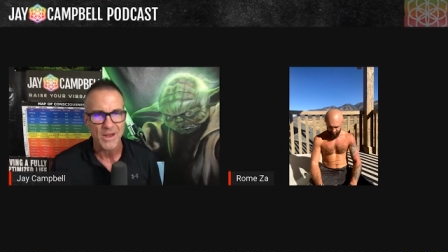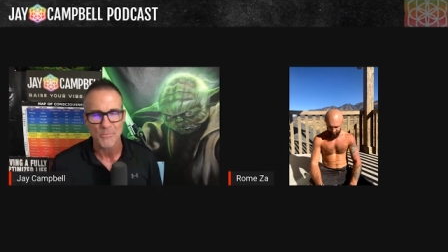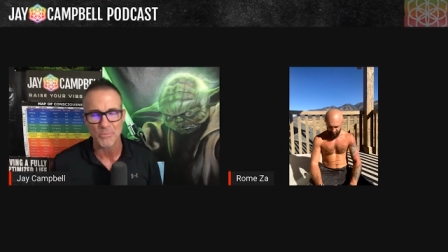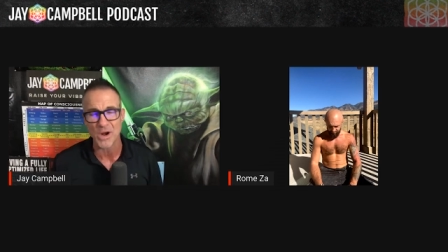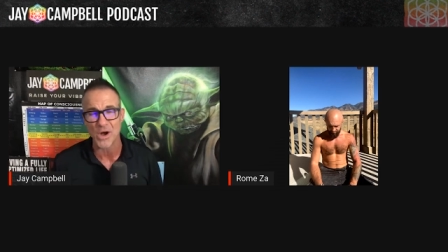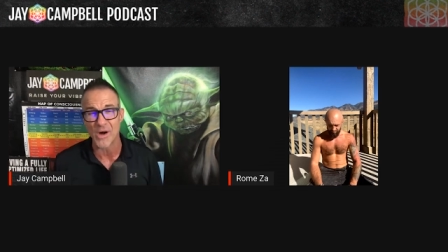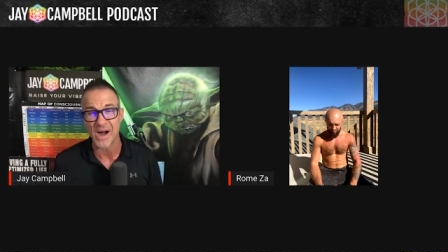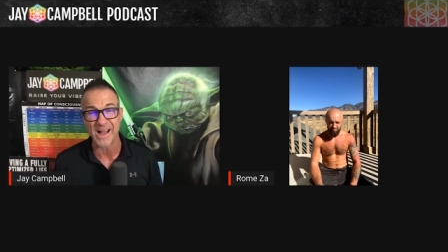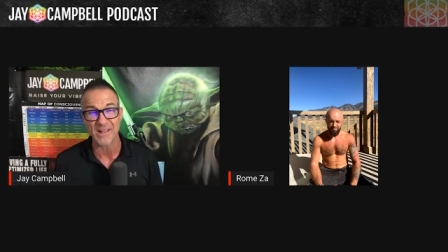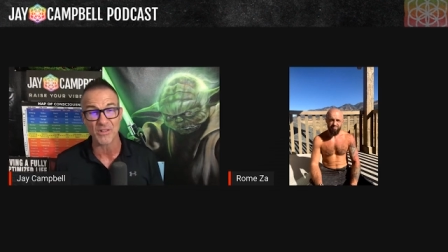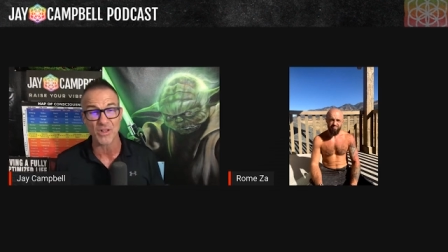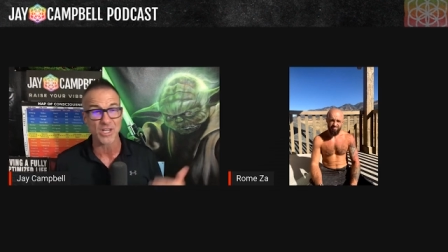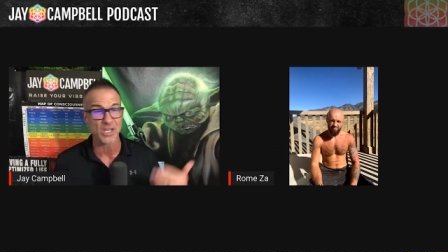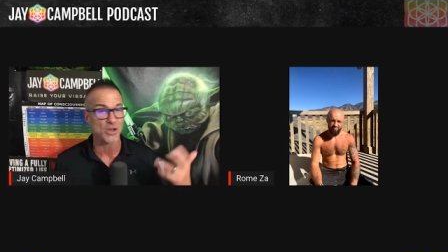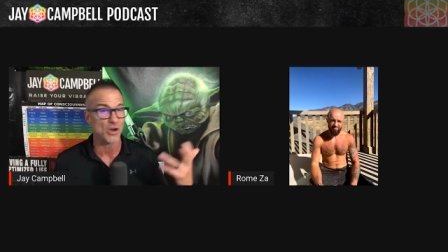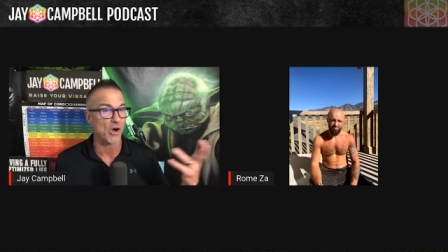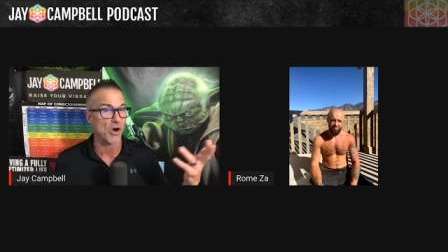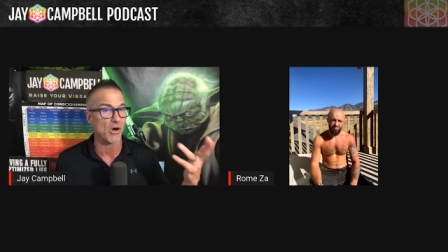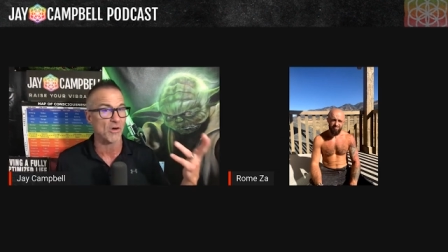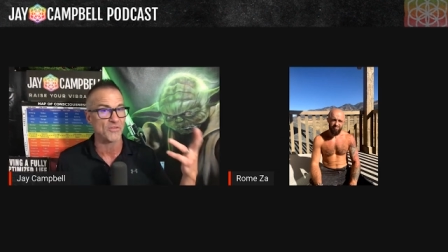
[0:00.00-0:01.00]
Bro, I look
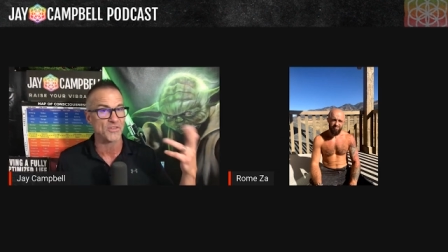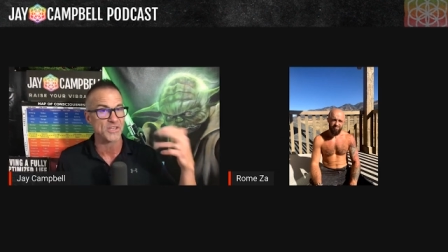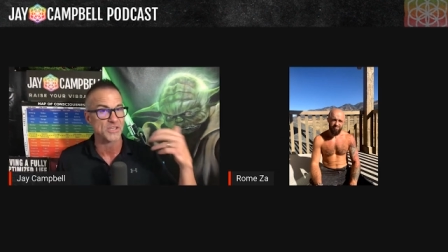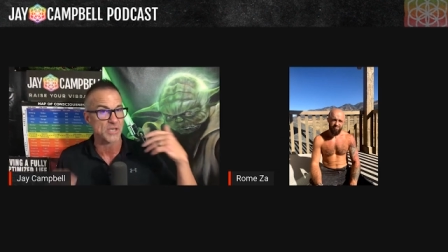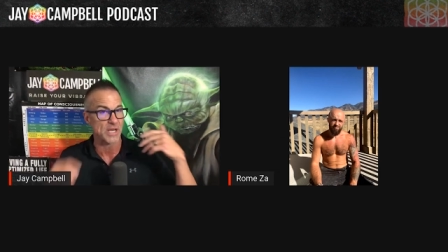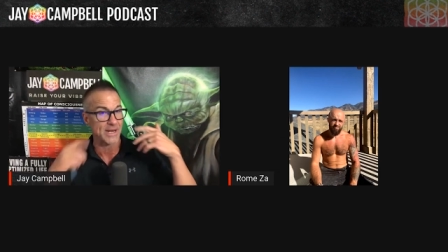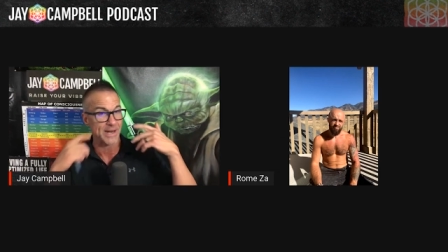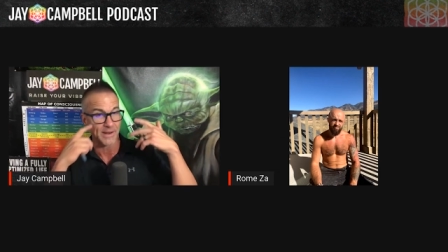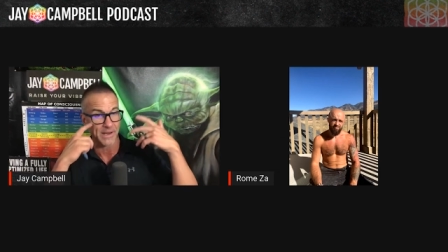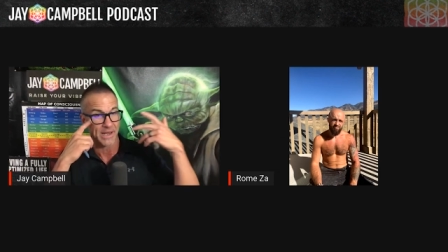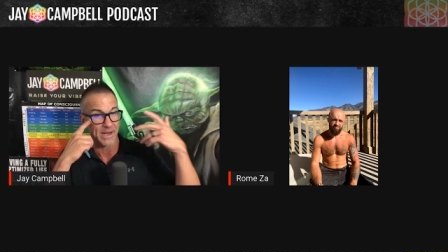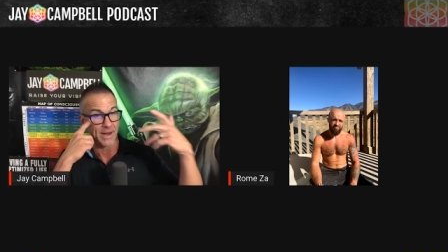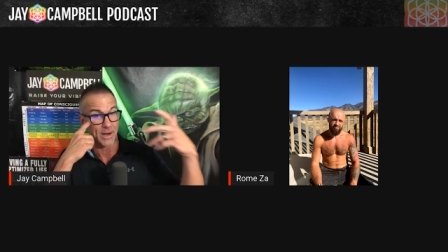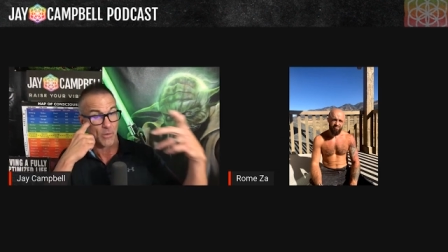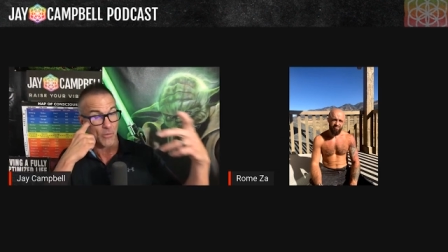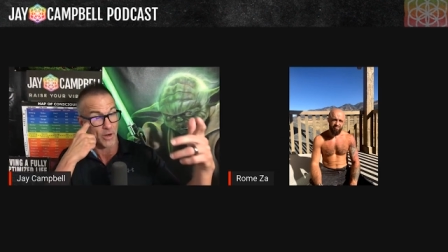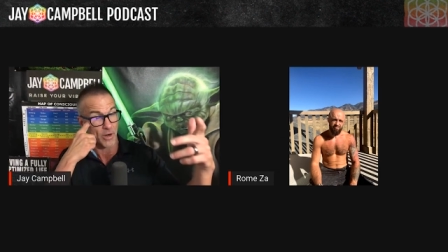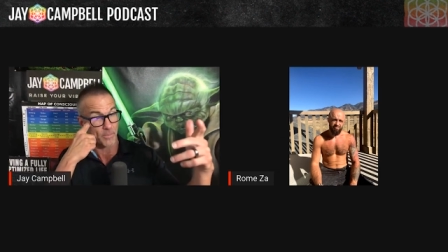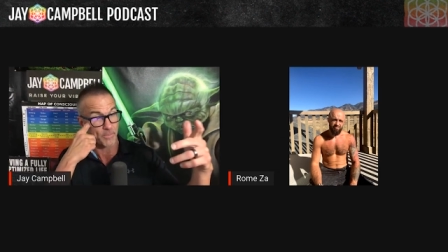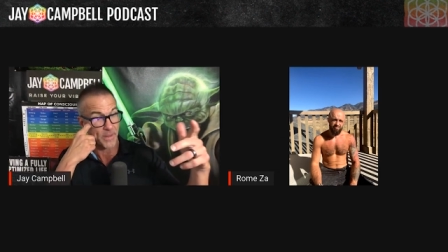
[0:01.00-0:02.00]
at all these, and again, I
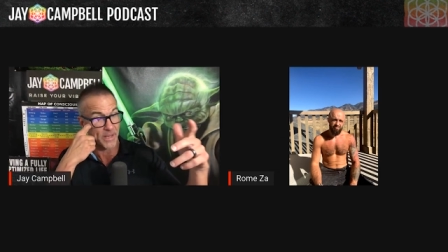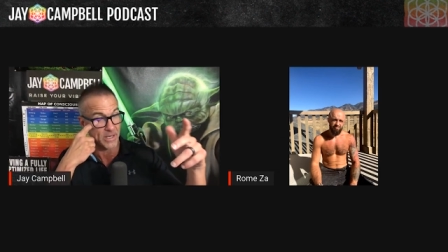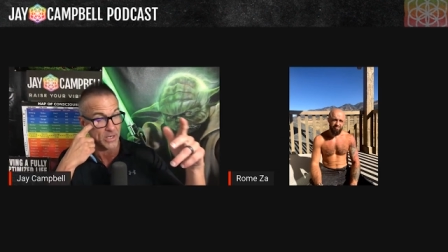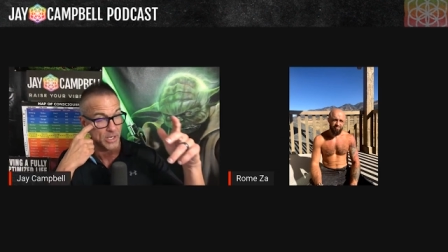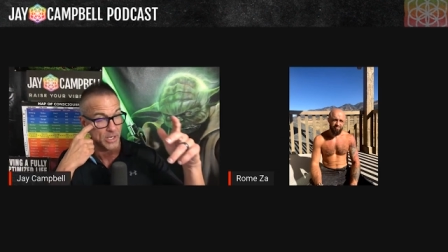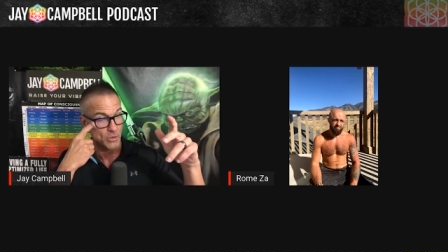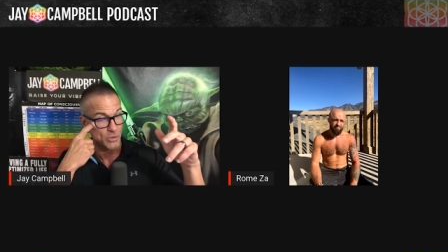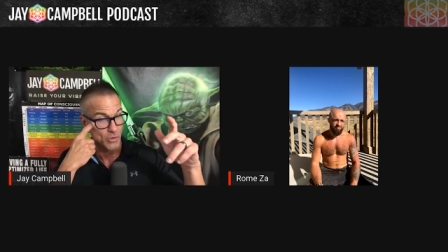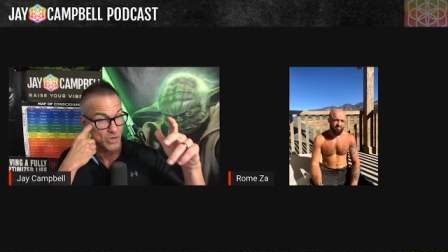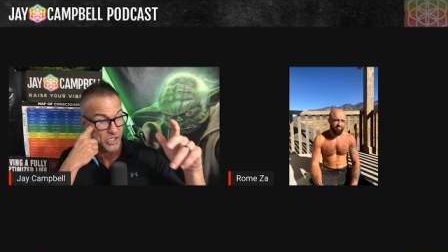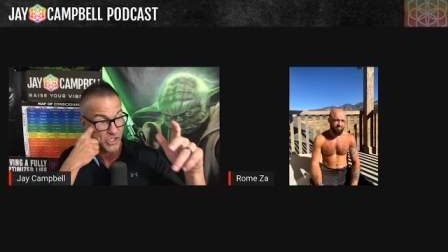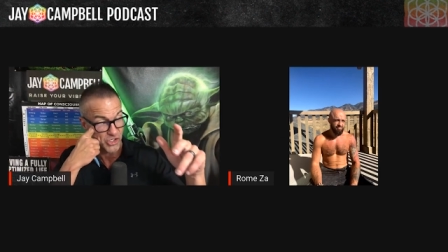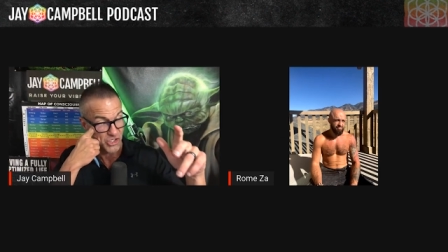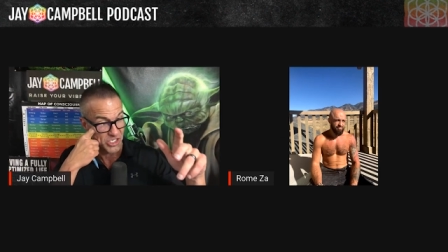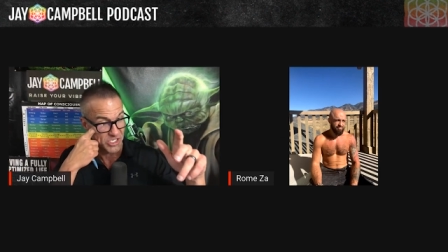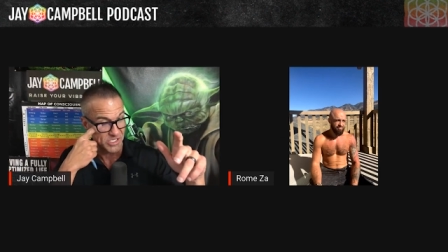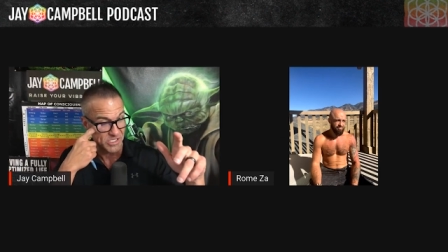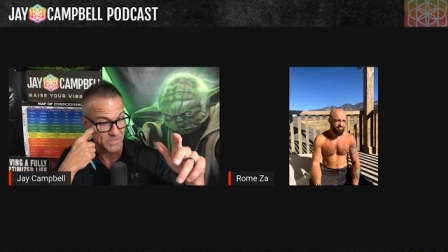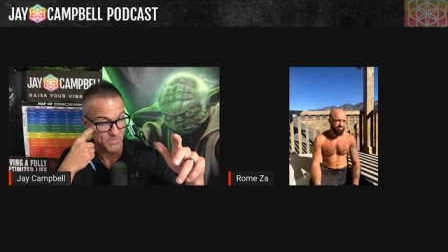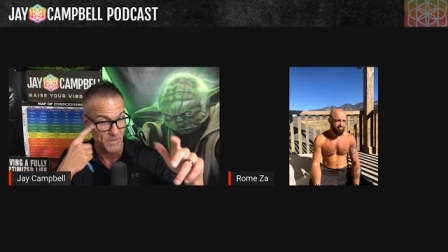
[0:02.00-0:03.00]
don't want to pick on
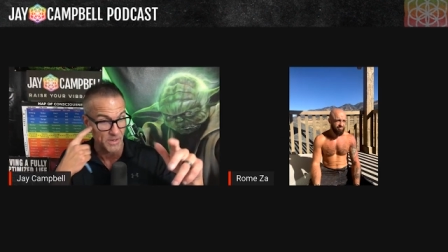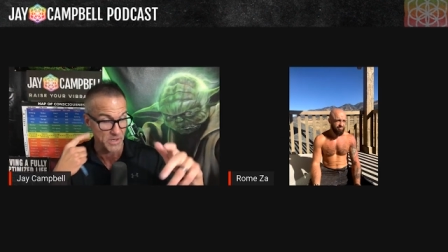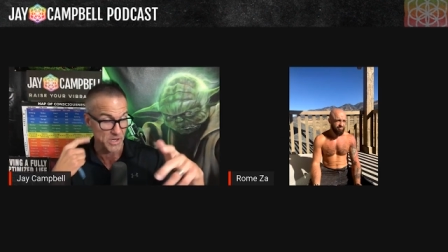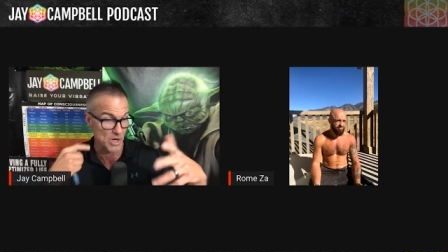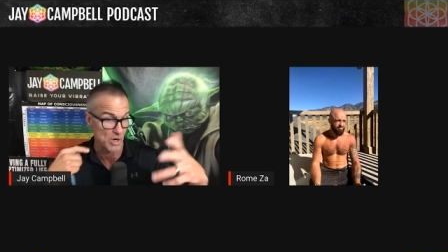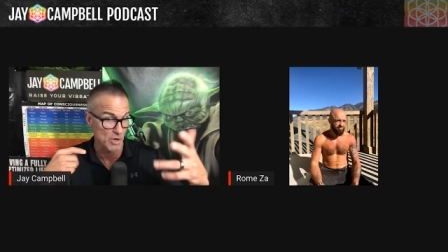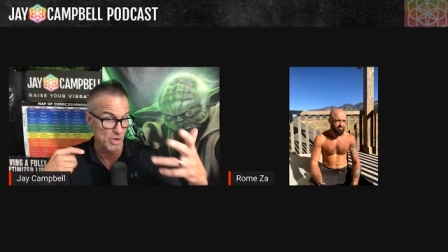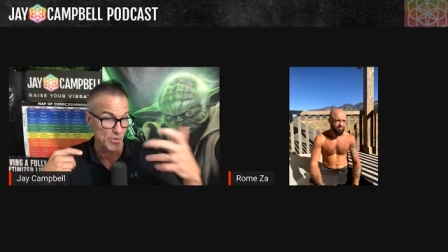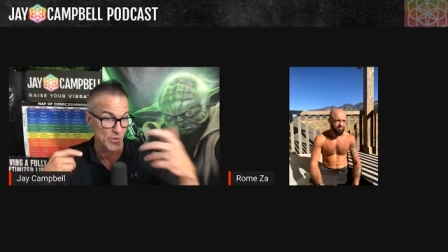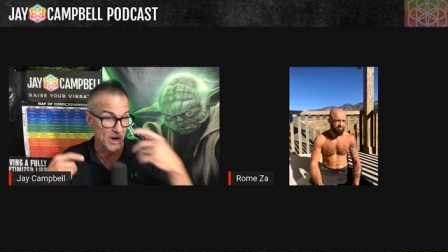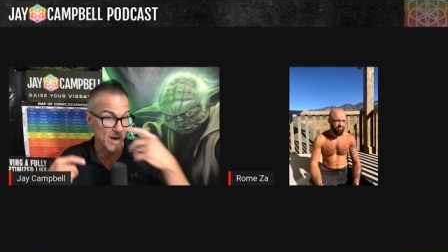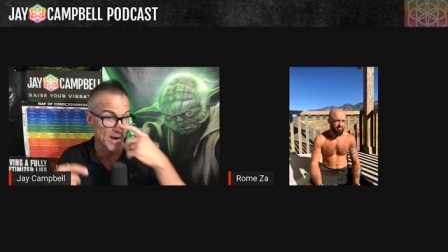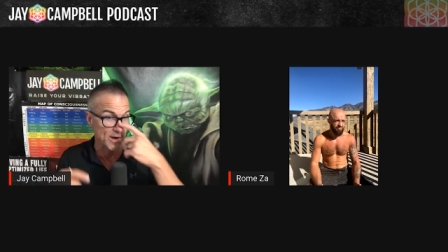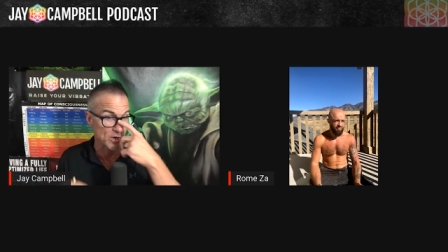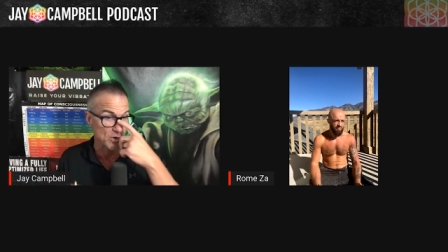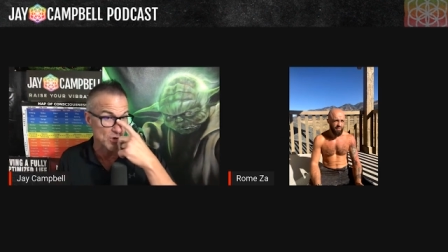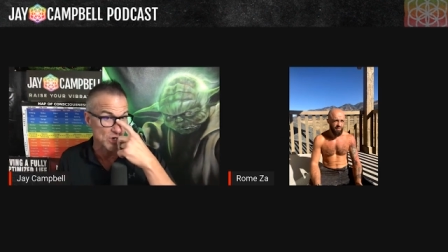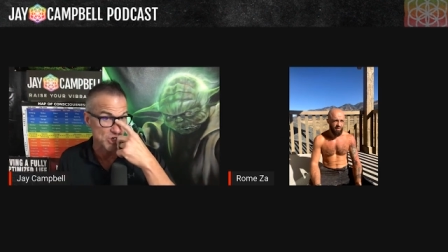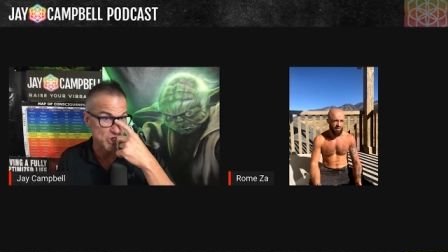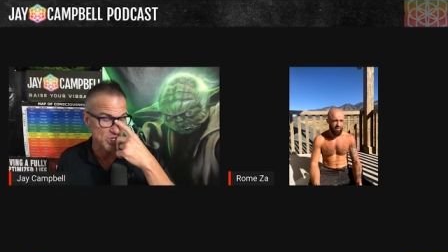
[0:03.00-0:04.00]
Christians, but you know, you and I are
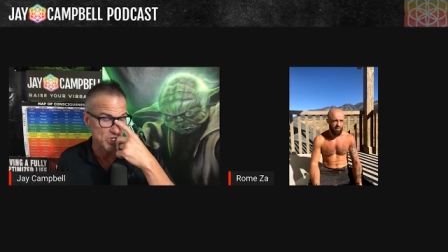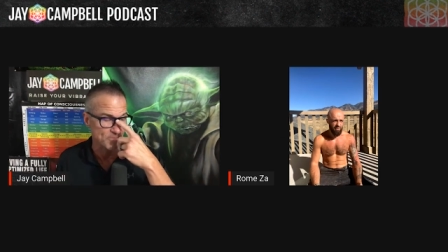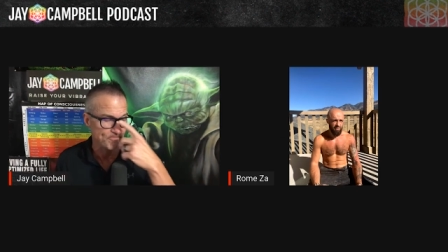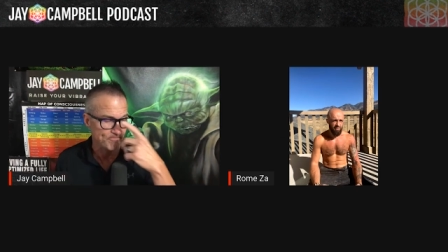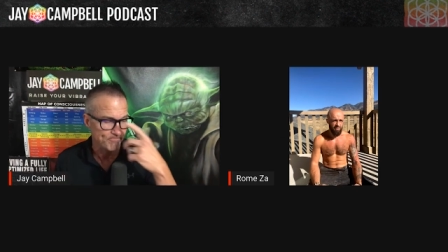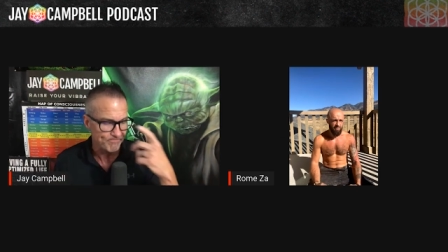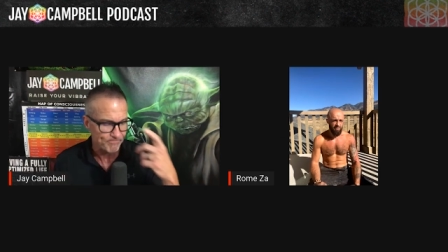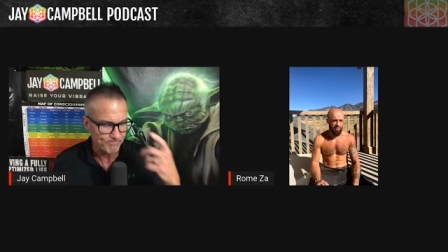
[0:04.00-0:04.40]
Christian.